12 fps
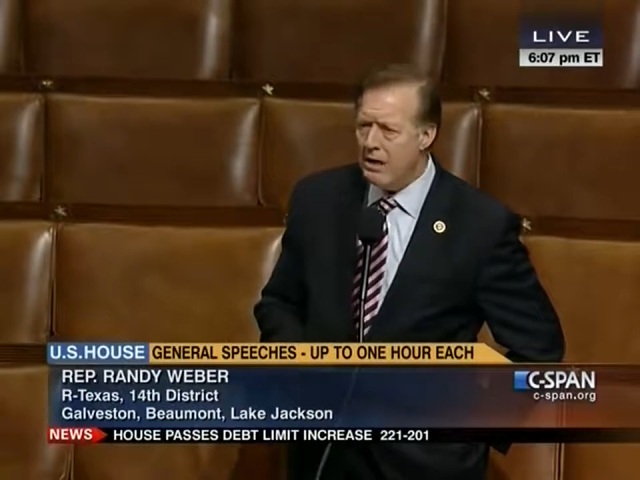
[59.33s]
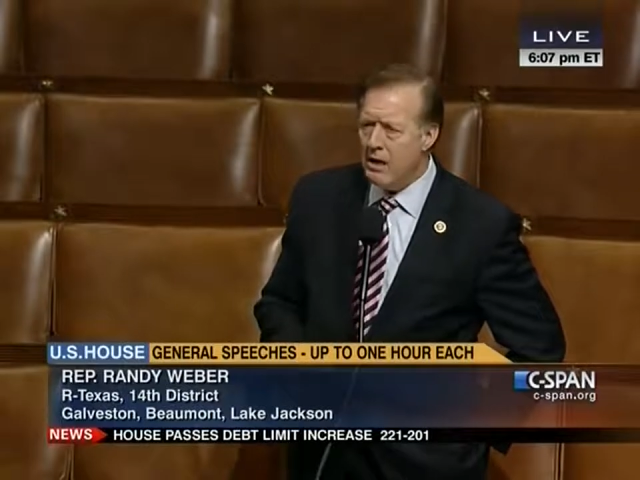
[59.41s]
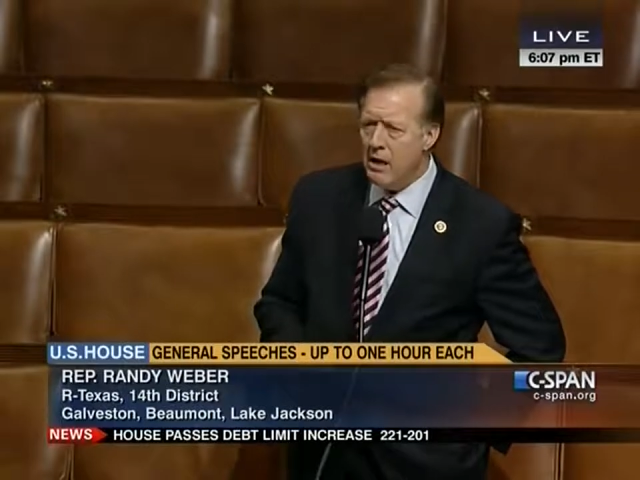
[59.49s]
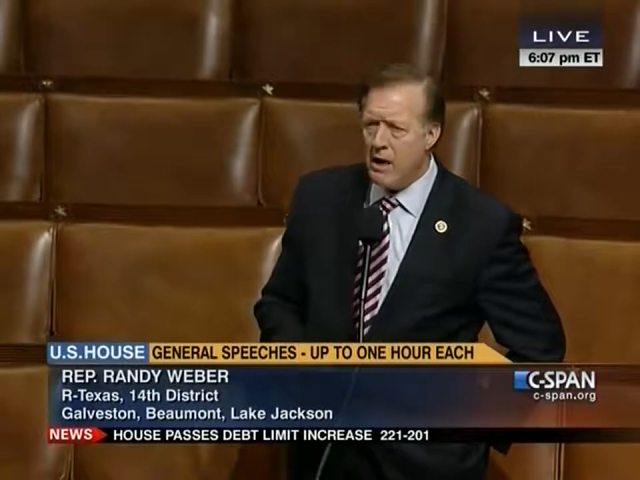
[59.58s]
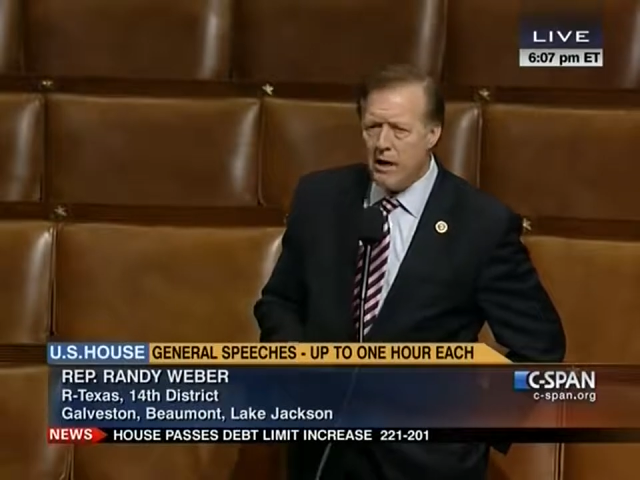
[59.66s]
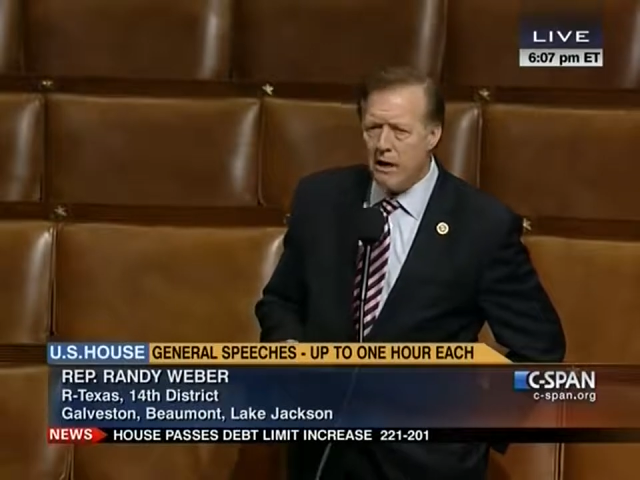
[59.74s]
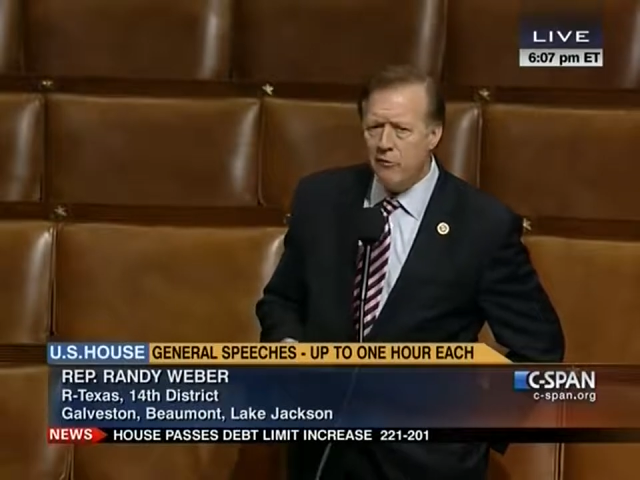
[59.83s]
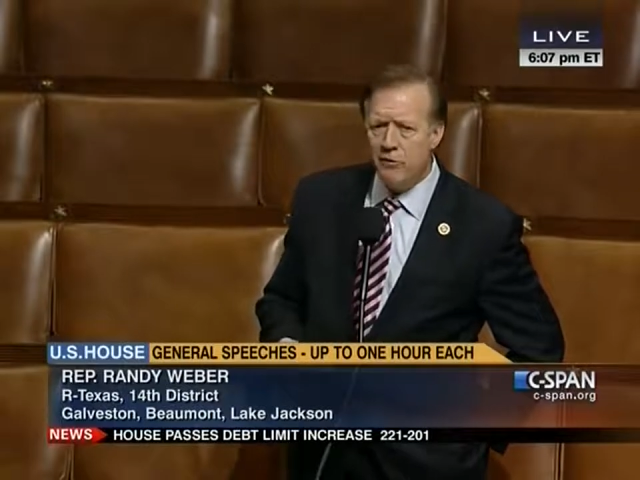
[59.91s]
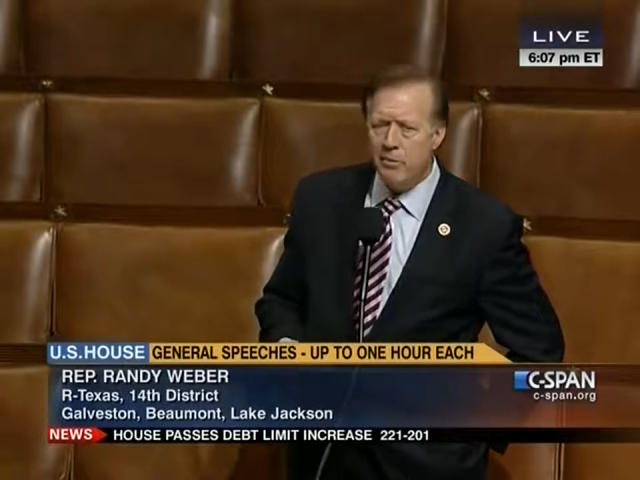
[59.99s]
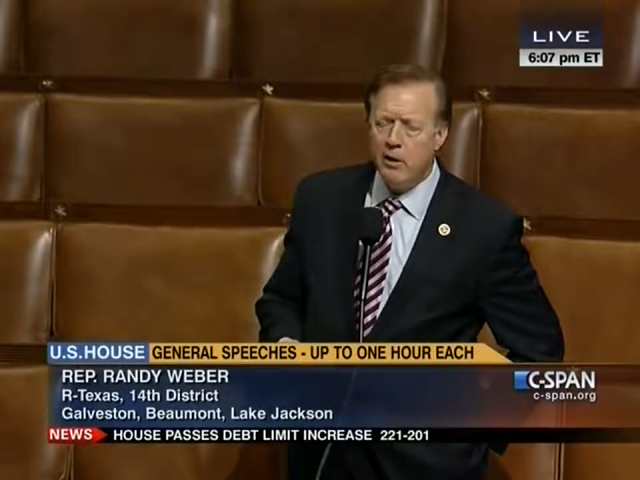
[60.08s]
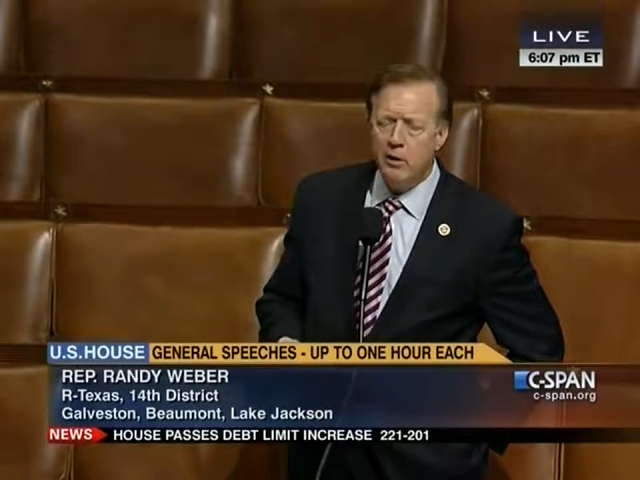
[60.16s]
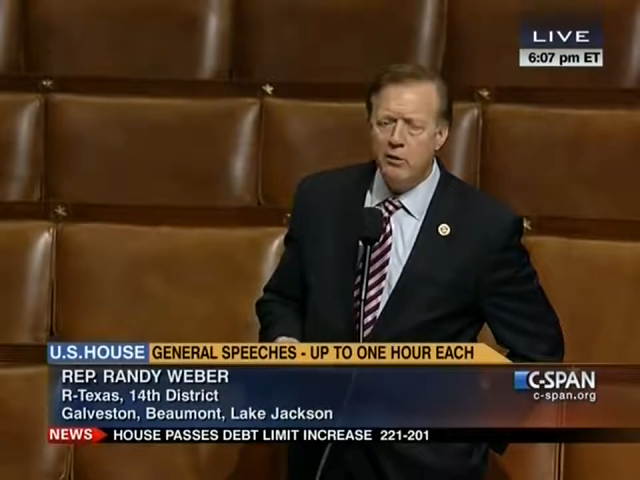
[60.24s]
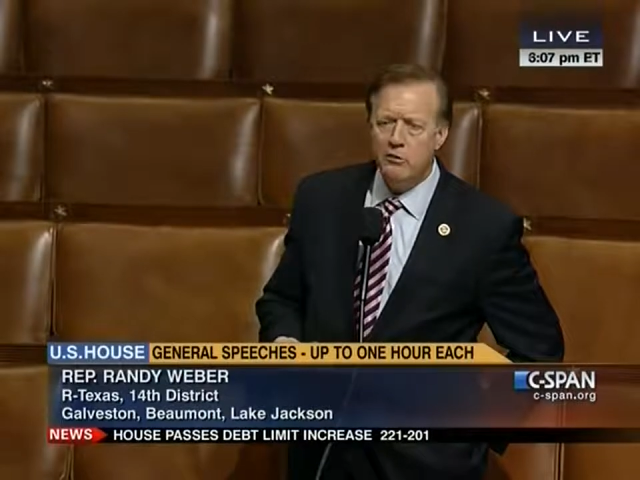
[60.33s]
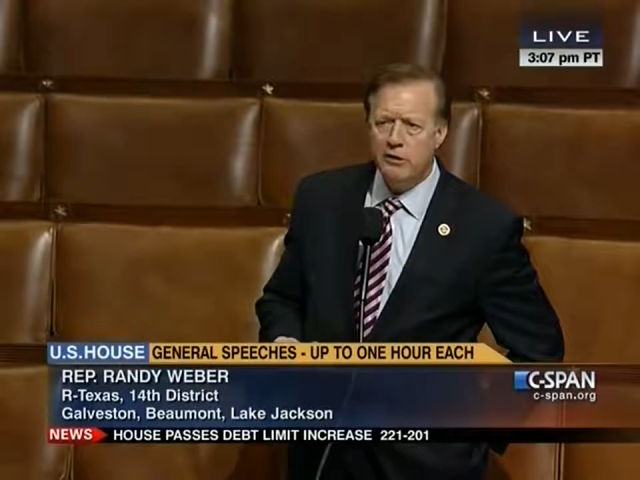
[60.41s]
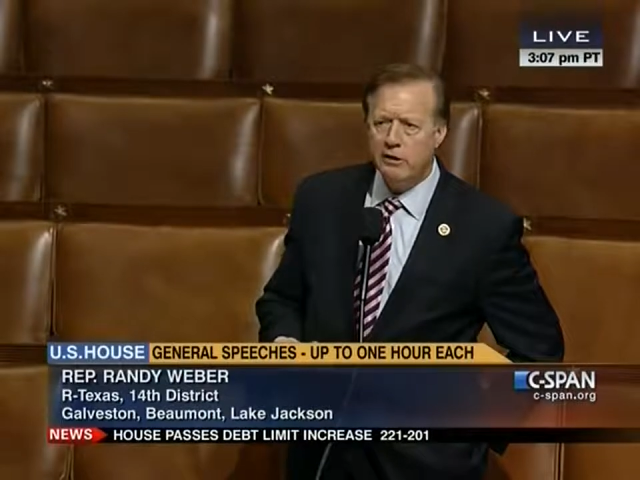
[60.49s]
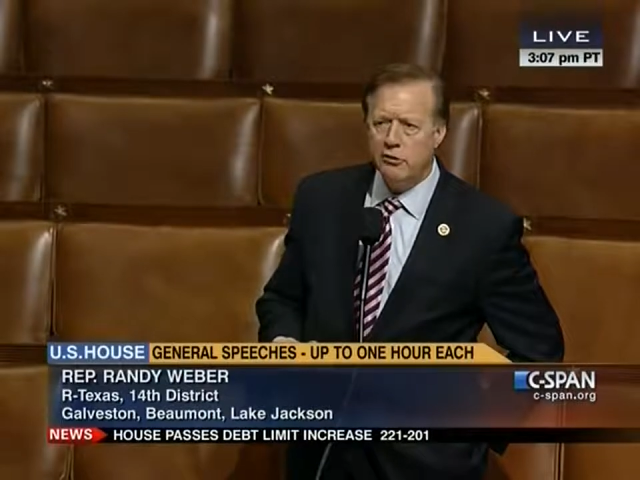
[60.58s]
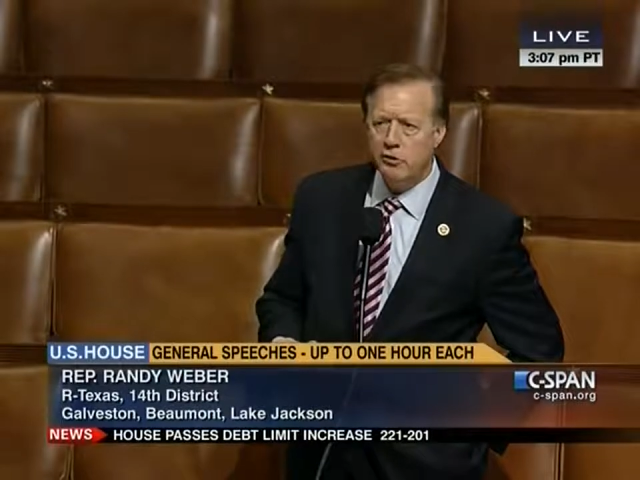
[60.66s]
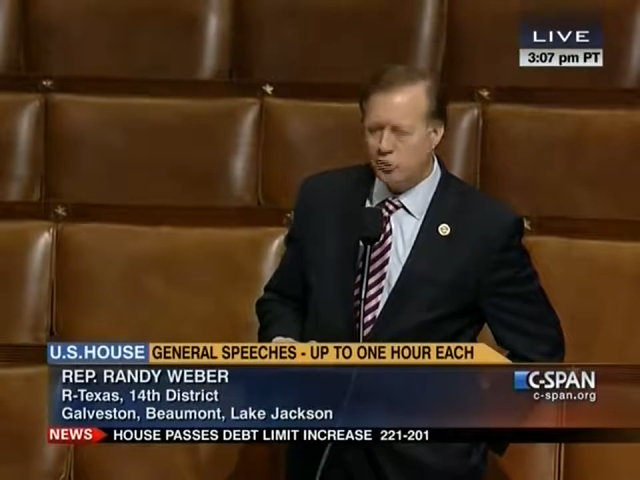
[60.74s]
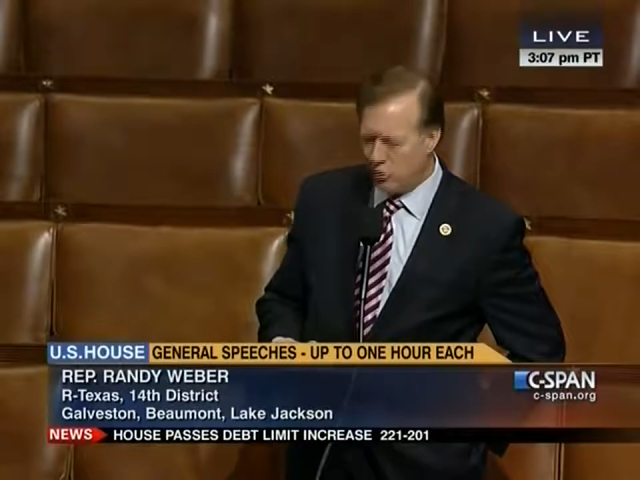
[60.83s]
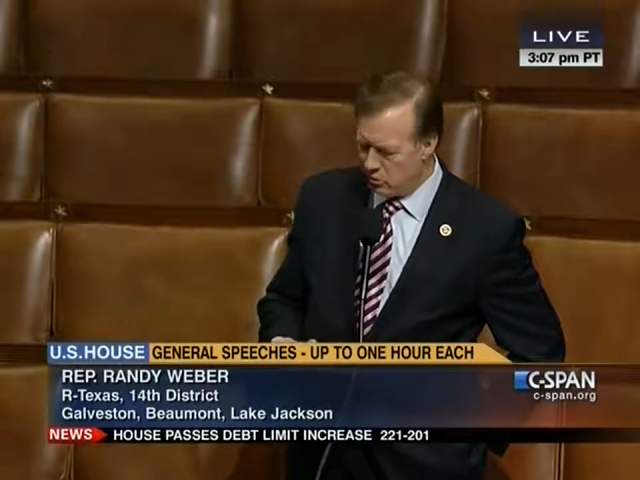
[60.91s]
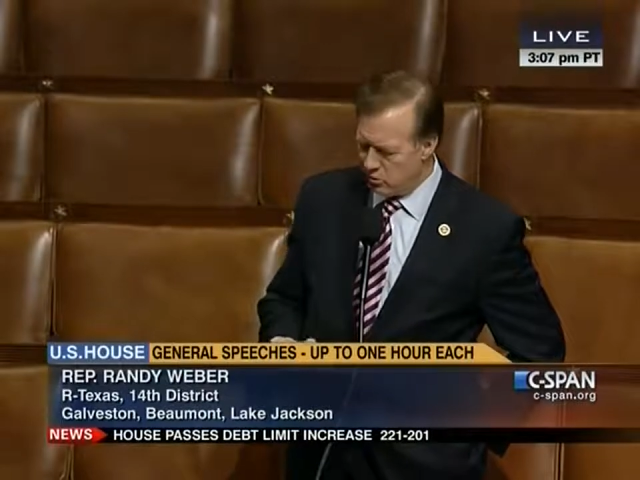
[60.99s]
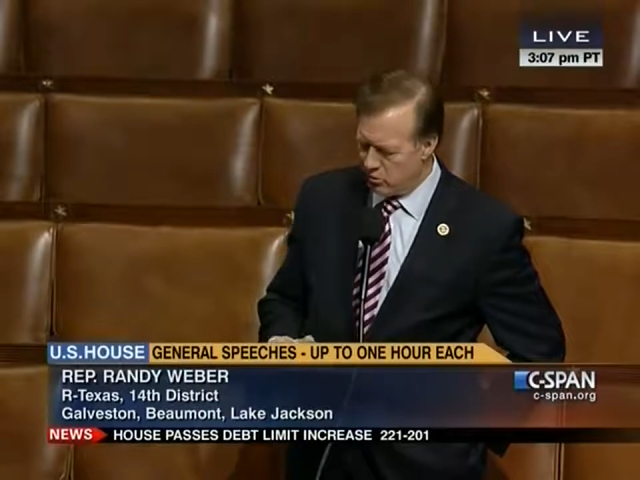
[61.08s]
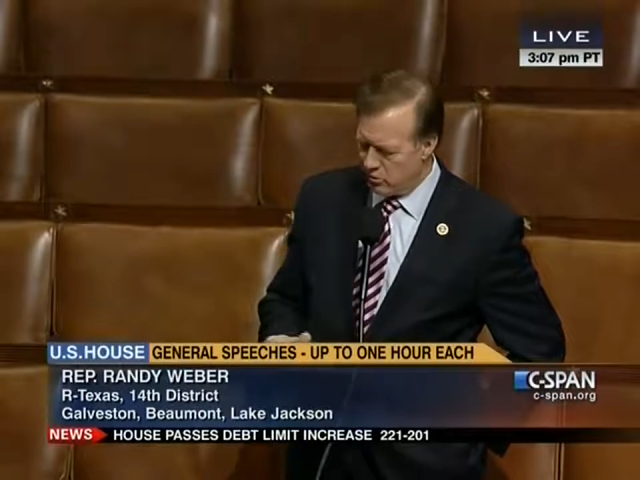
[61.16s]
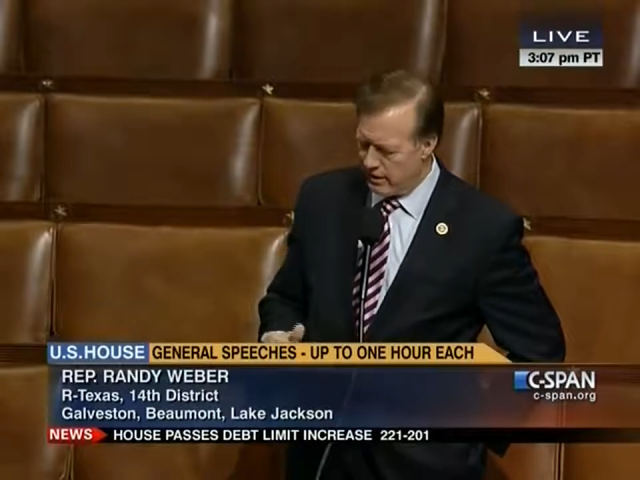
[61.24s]
A healthy marriage
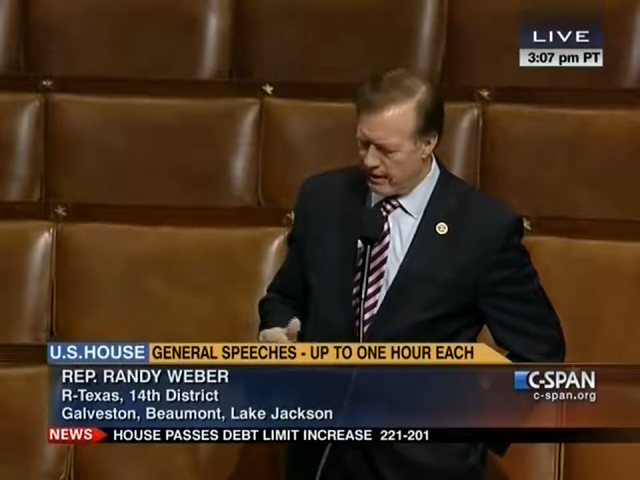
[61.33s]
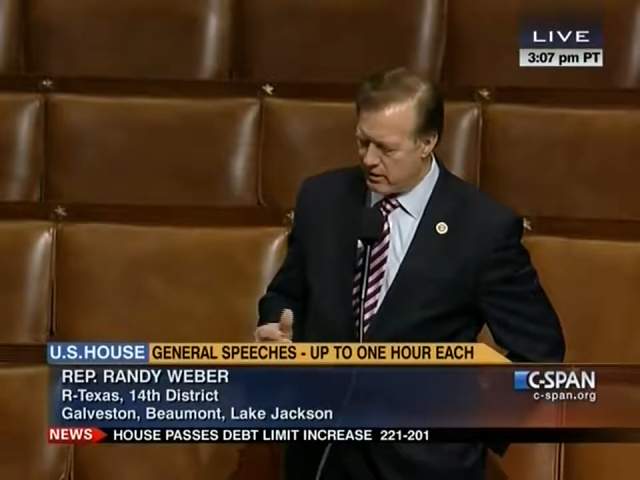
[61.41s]
ensures a